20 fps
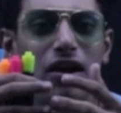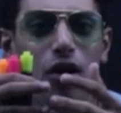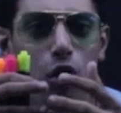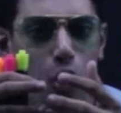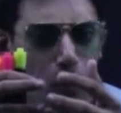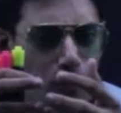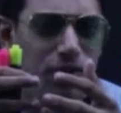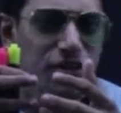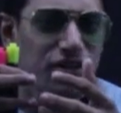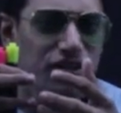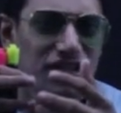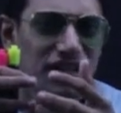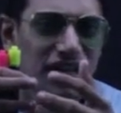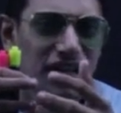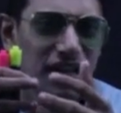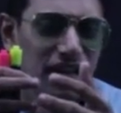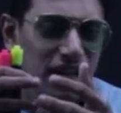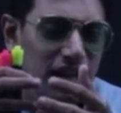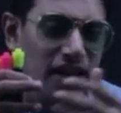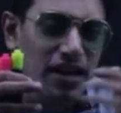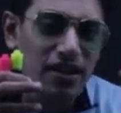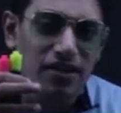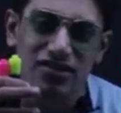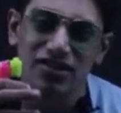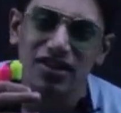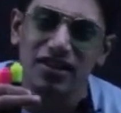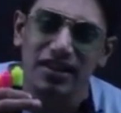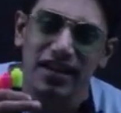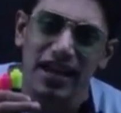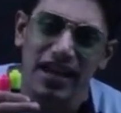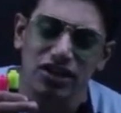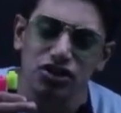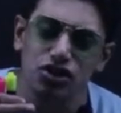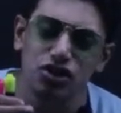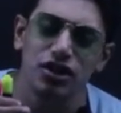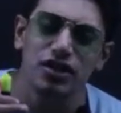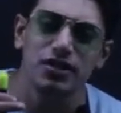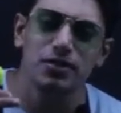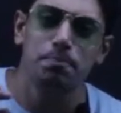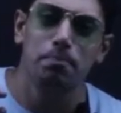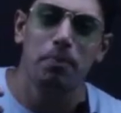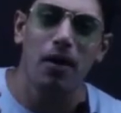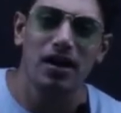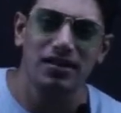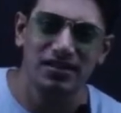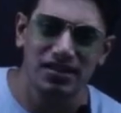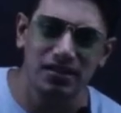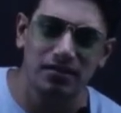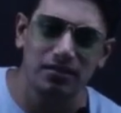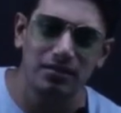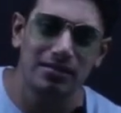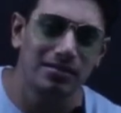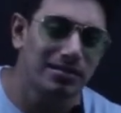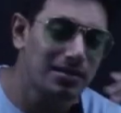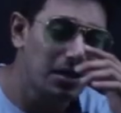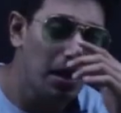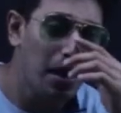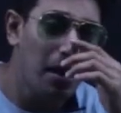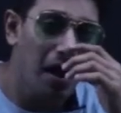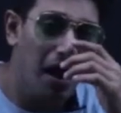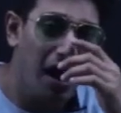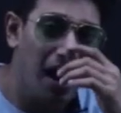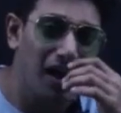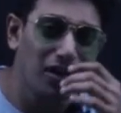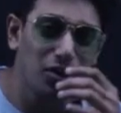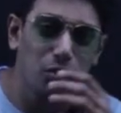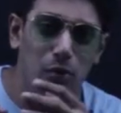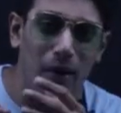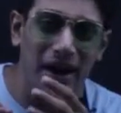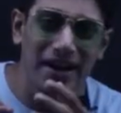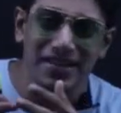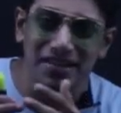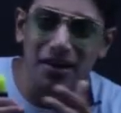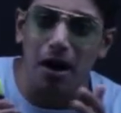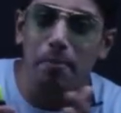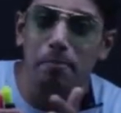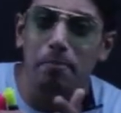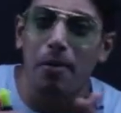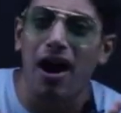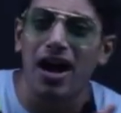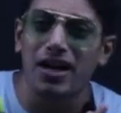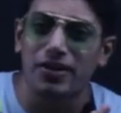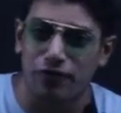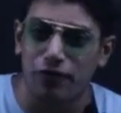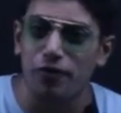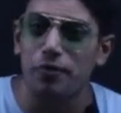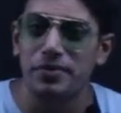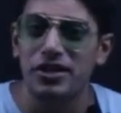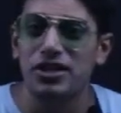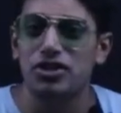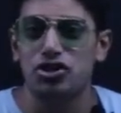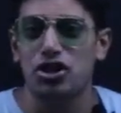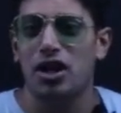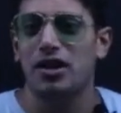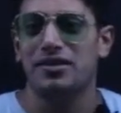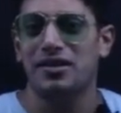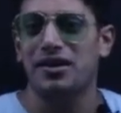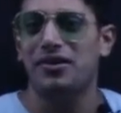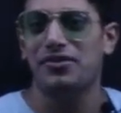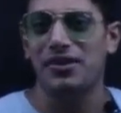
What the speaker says: Obviously, the gaseous particles are quite apart from each other,